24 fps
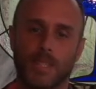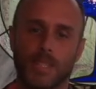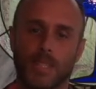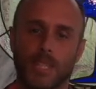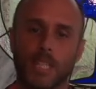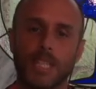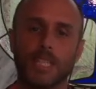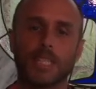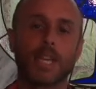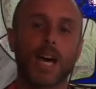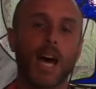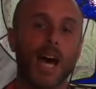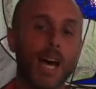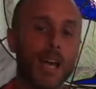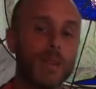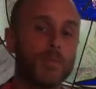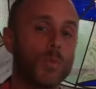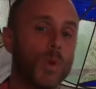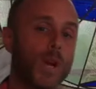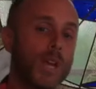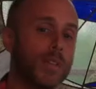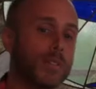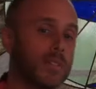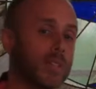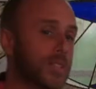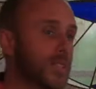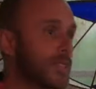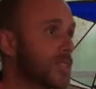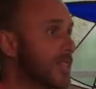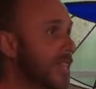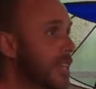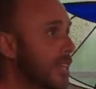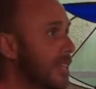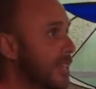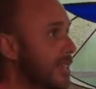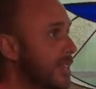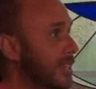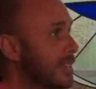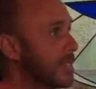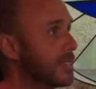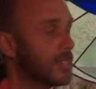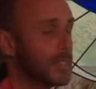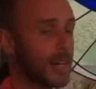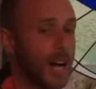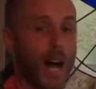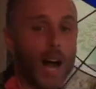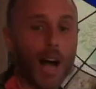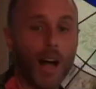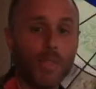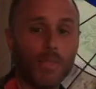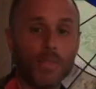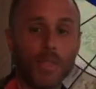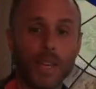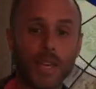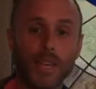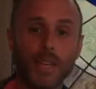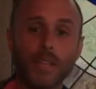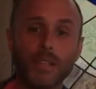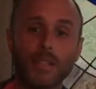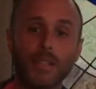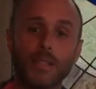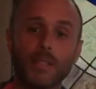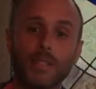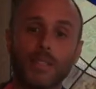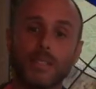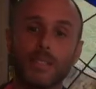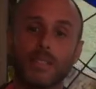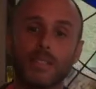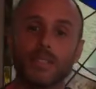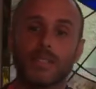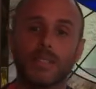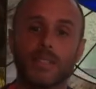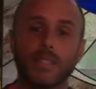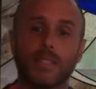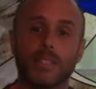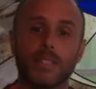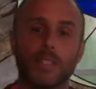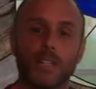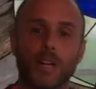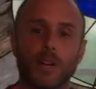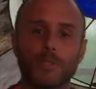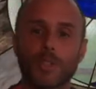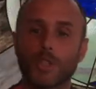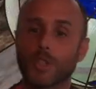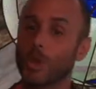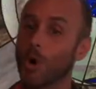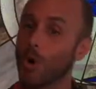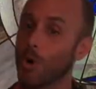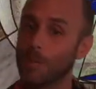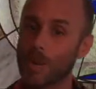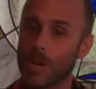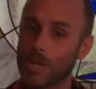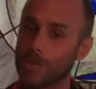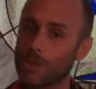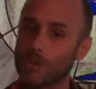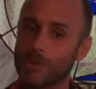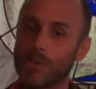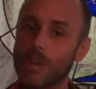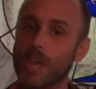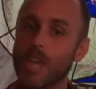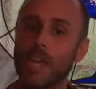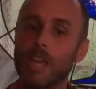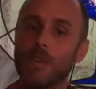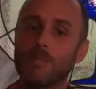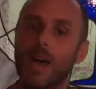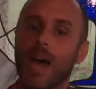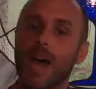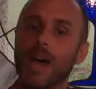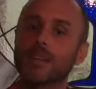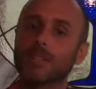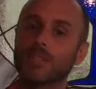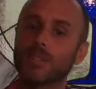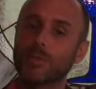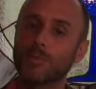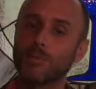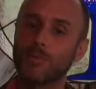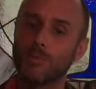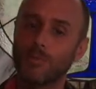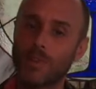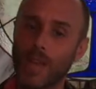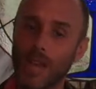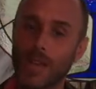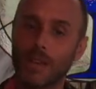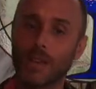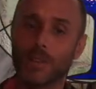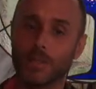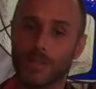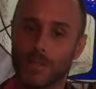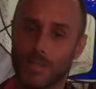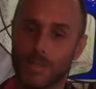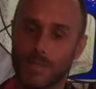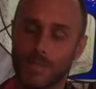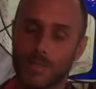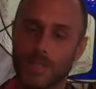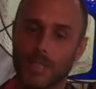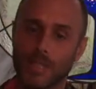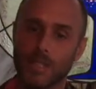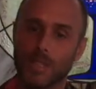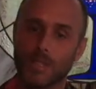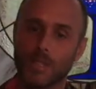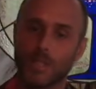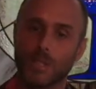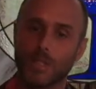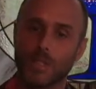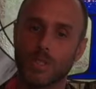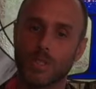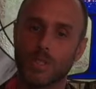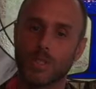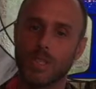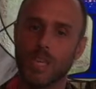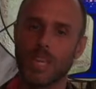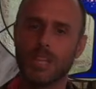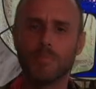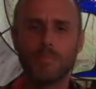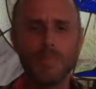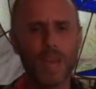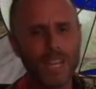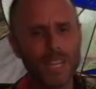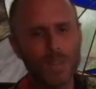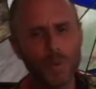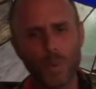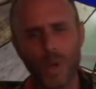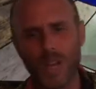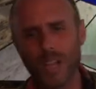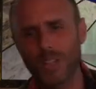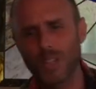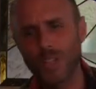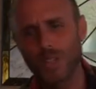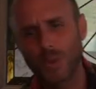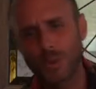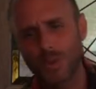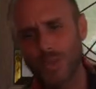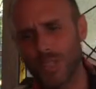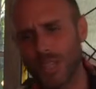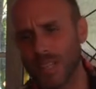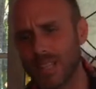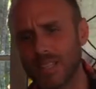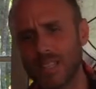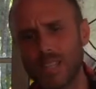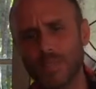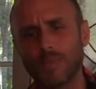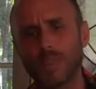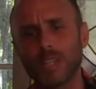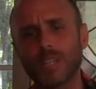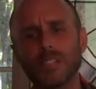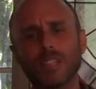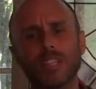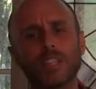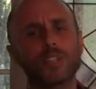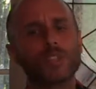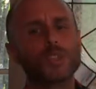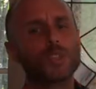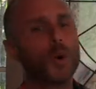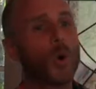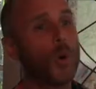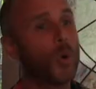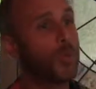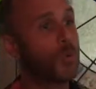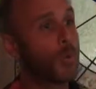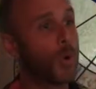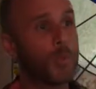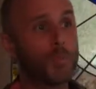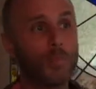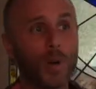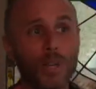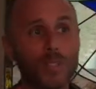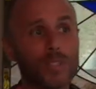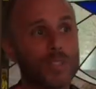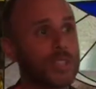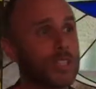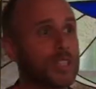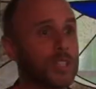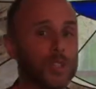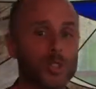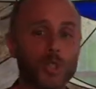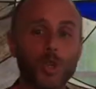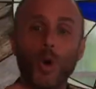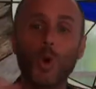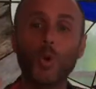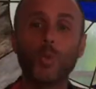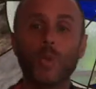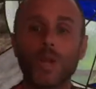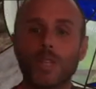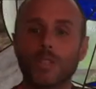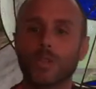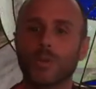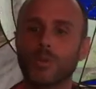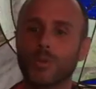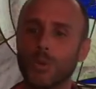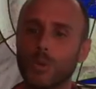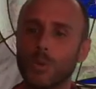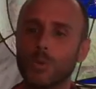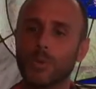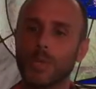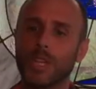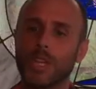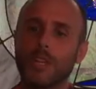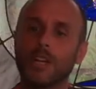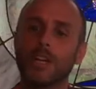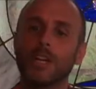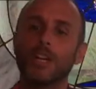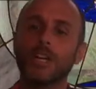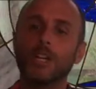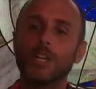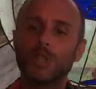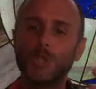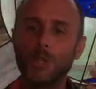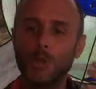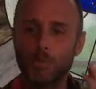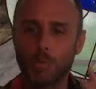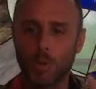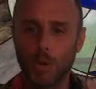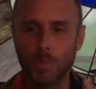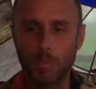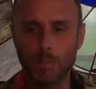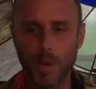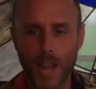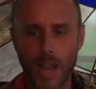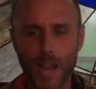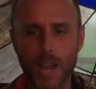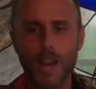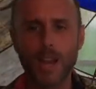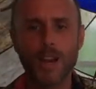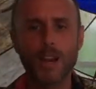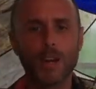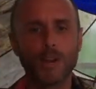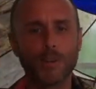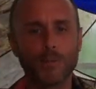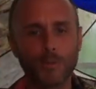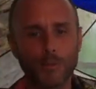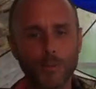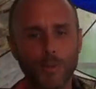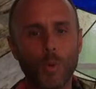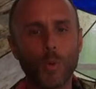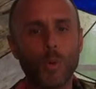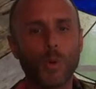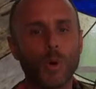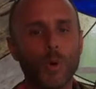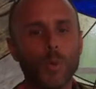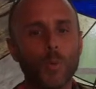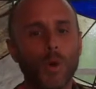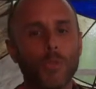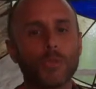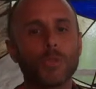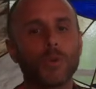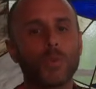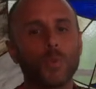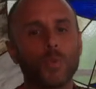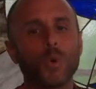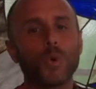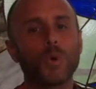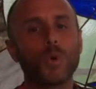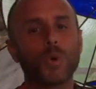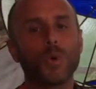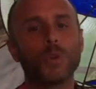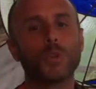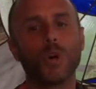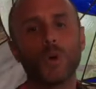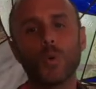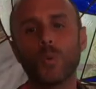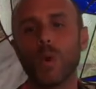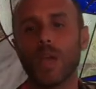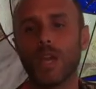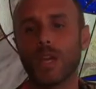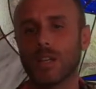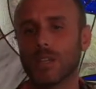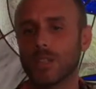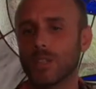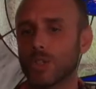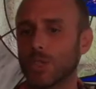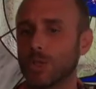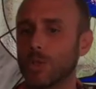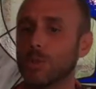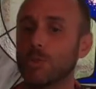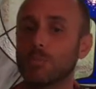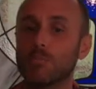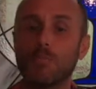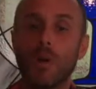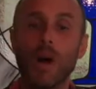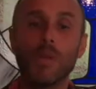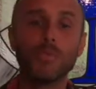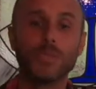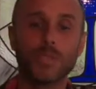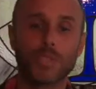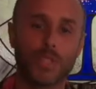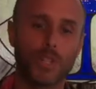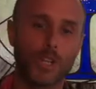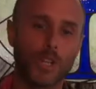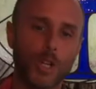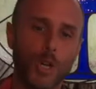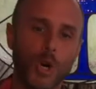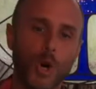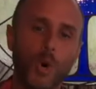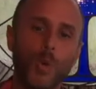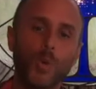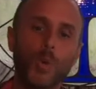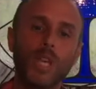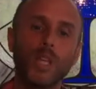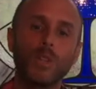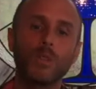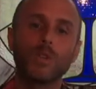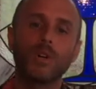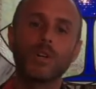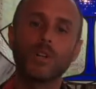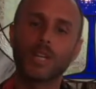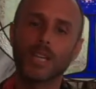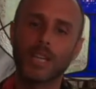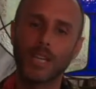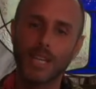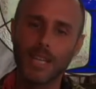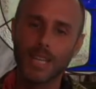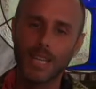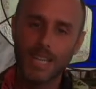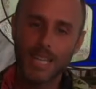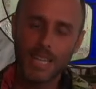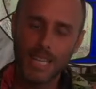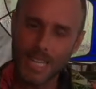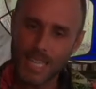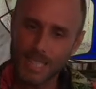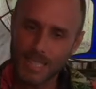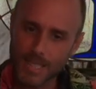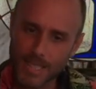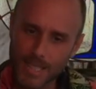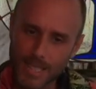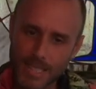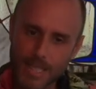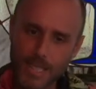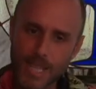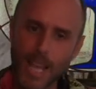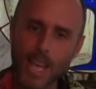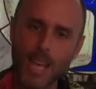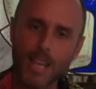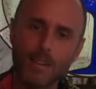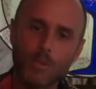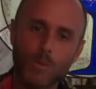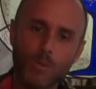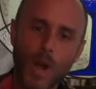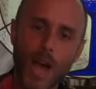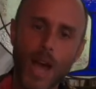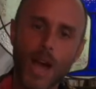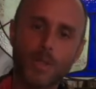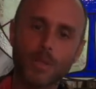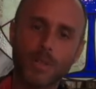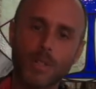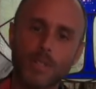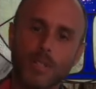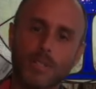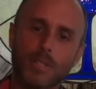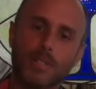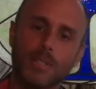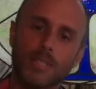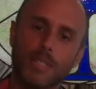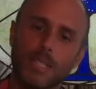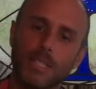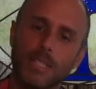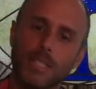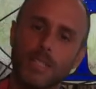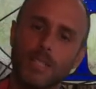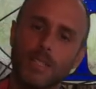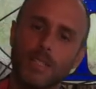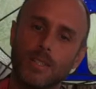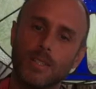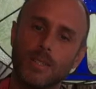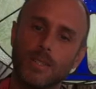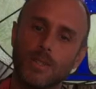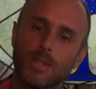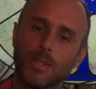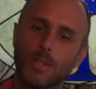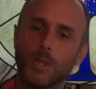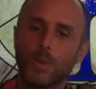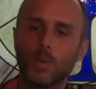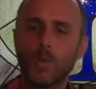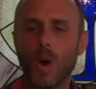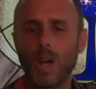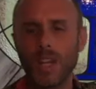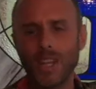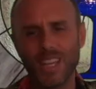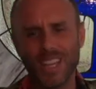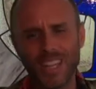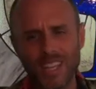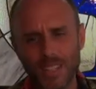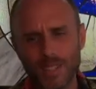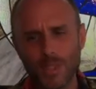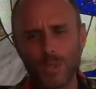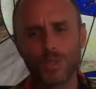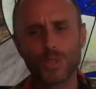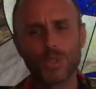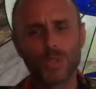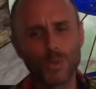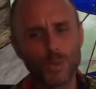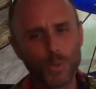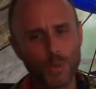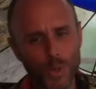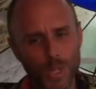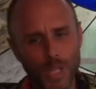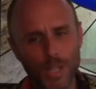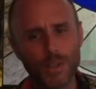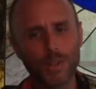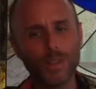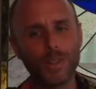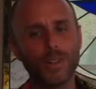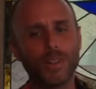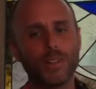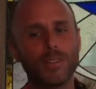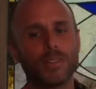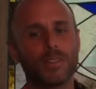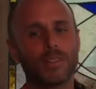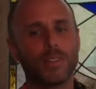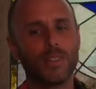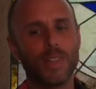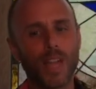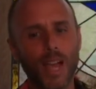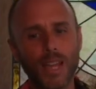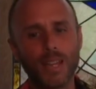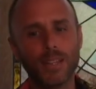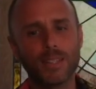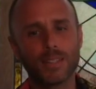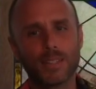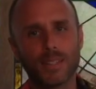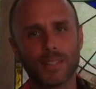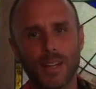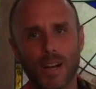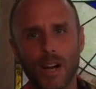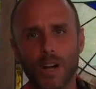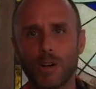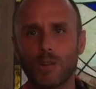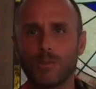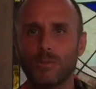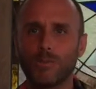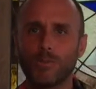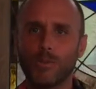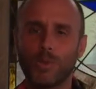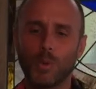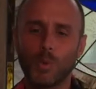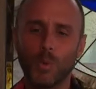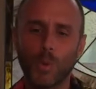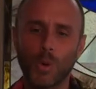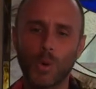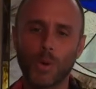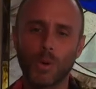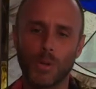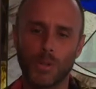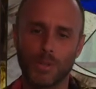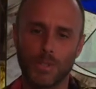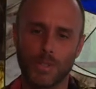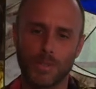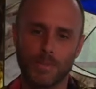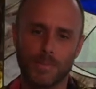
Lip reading: In a time when the city on the hill of so much fame has failed, in many ways so significantly, so robustly, so resolutely, to prepare for what the world awakened to months ago, we look instead rather to what is the real light of the world.